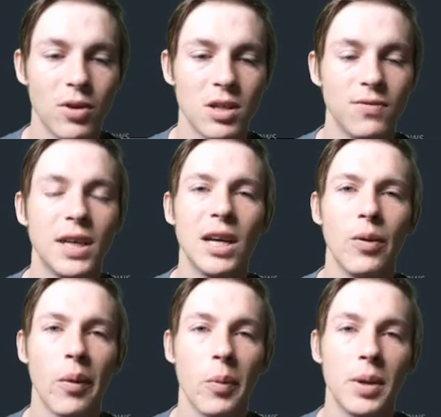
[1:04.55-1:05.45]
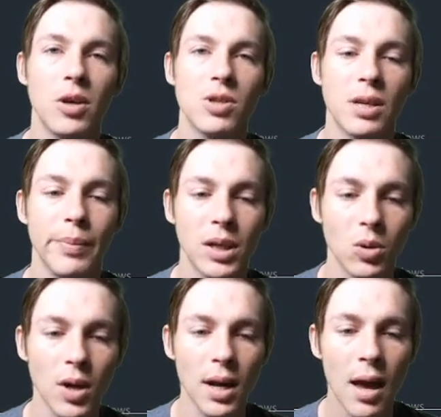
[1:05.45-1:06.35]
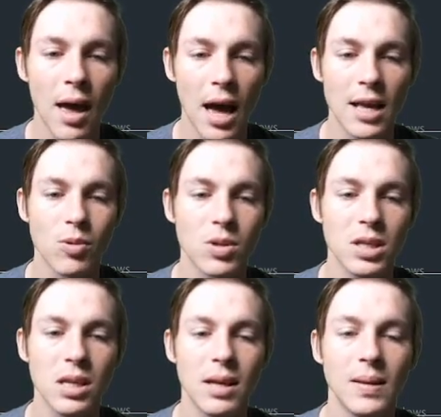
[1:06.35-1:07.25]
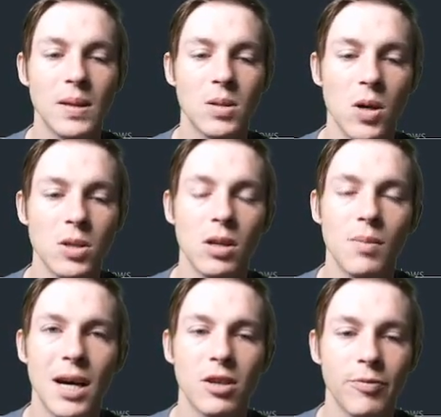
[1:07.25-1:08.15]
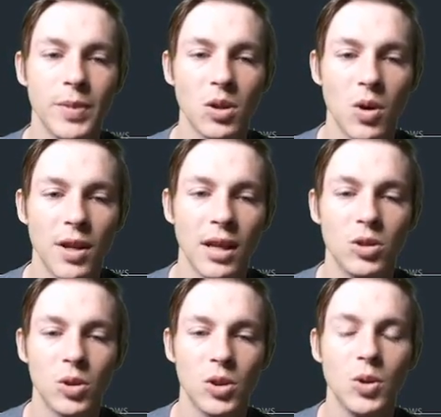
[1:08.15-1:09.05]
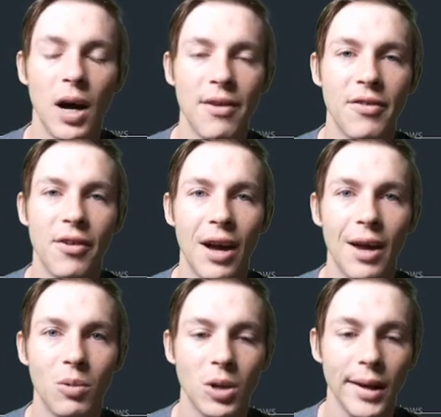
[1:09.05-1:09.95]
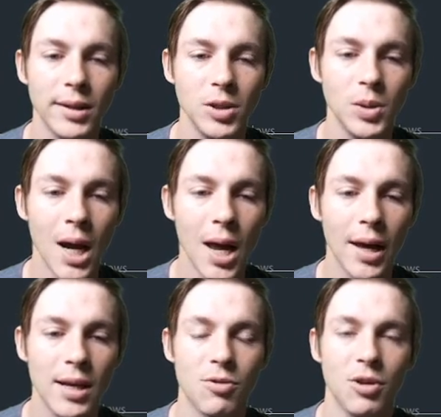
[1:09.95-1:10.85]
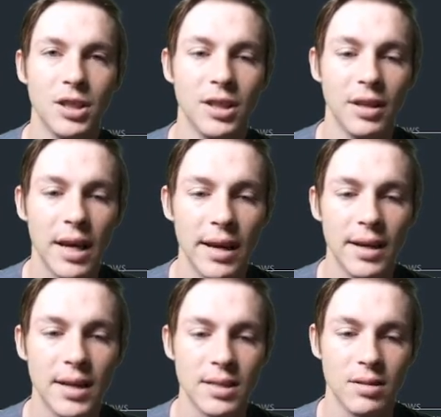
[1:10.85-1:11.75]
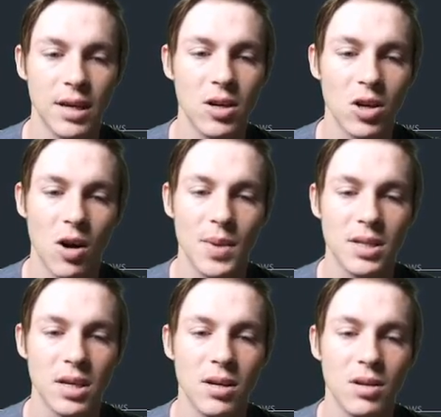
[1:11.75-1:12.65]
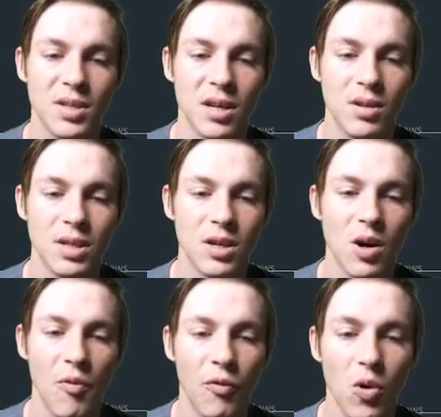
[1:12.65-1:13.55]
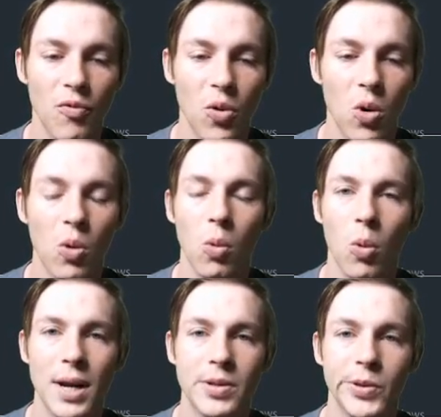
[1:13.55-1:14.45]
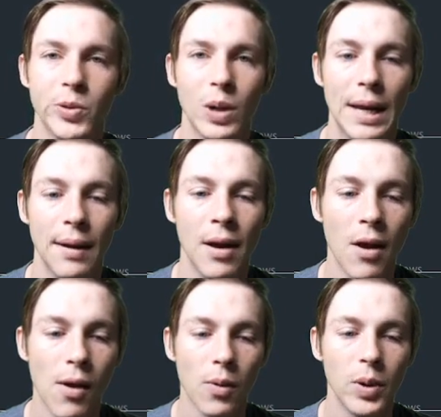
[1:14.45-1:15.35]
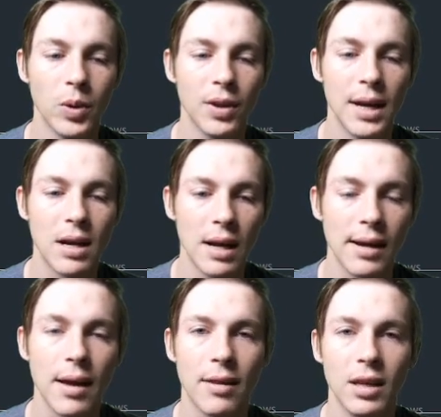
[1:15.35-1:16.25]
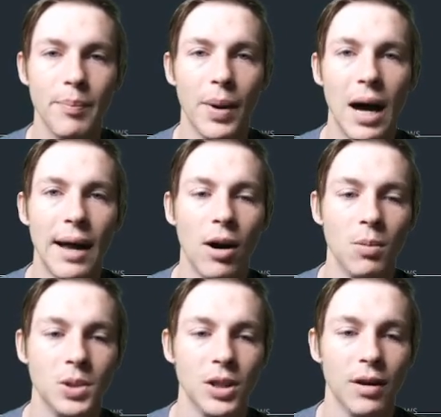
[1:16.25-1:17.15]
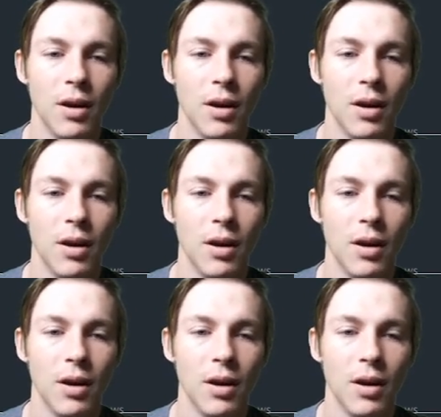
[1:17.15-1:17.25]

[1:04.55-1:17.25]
For this video we will be using Bitcoin, and you will see that the total amount of Bitcoin that your R200 will get you is written there. It is 0.000044121. We will then click the buy option.